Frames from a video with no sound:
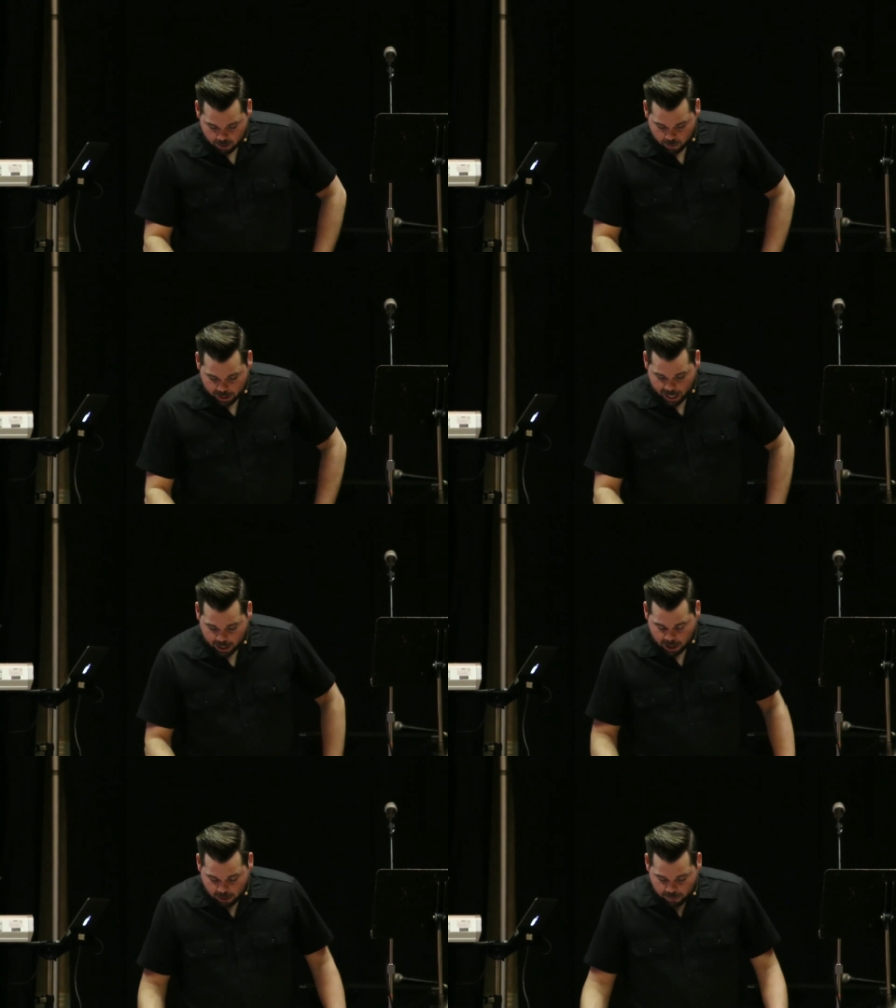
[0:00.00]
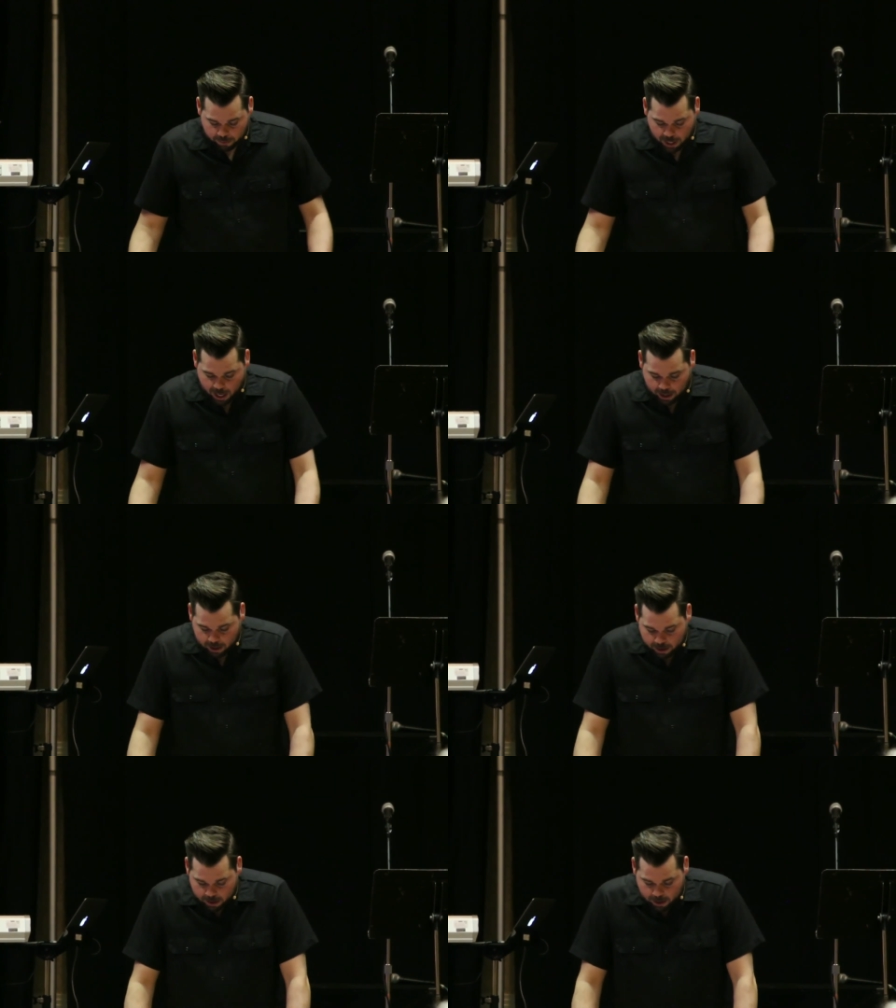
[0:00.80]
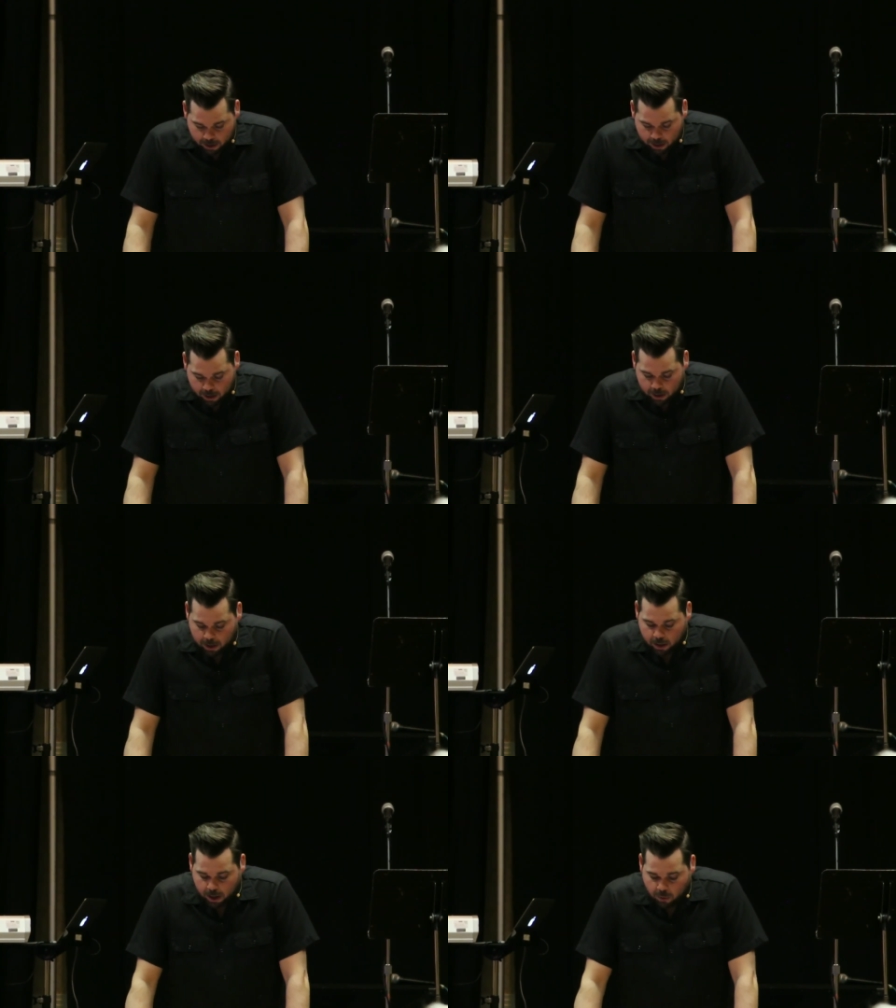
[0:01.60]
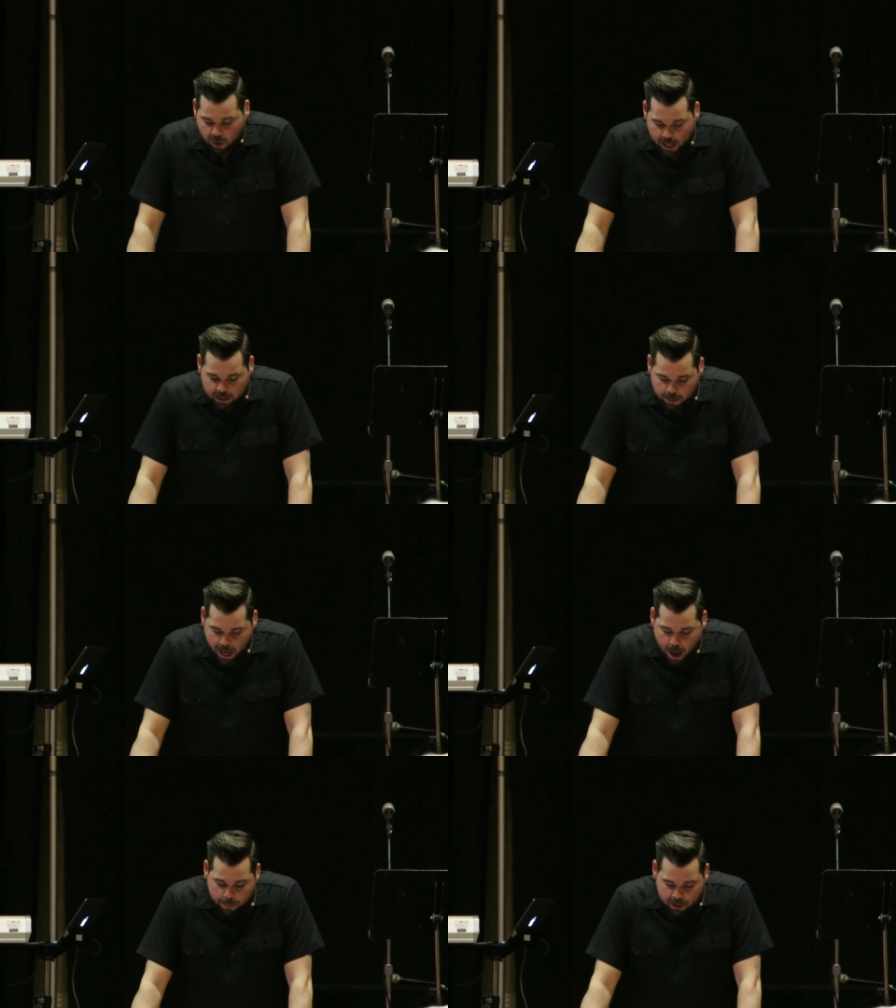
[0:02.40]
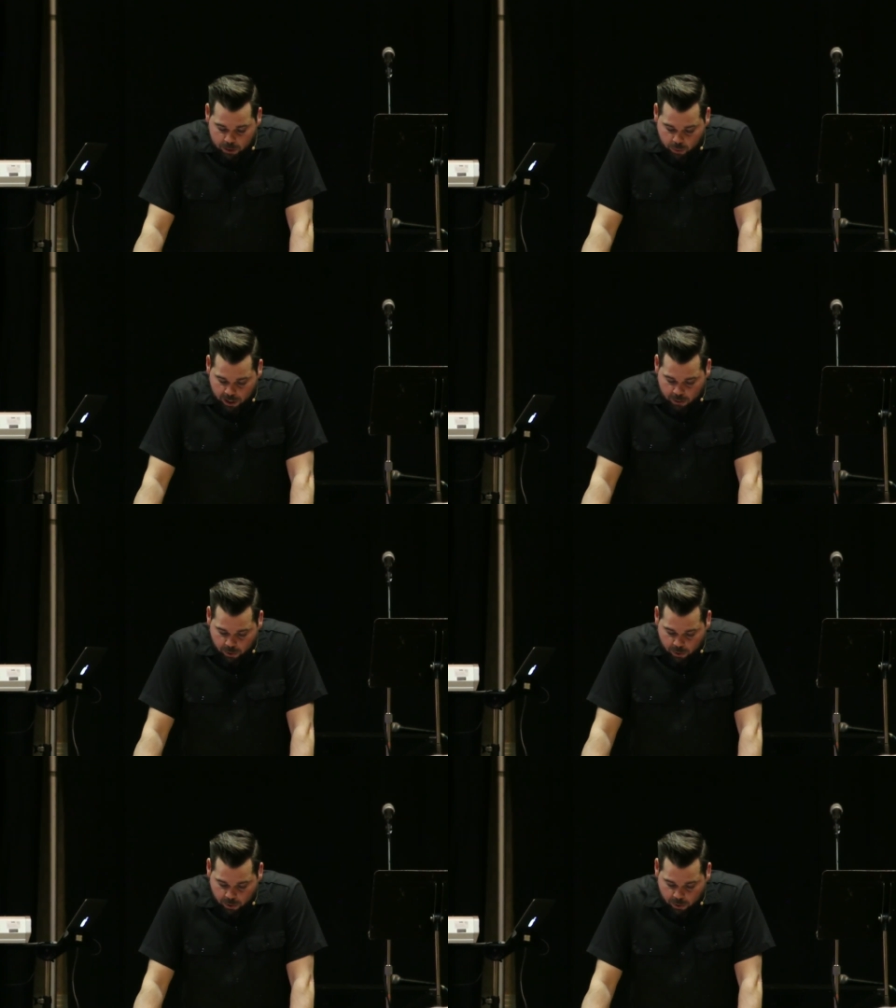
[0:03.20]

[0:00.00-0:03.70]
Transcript: We can't hear from God, and what ends up happening is we,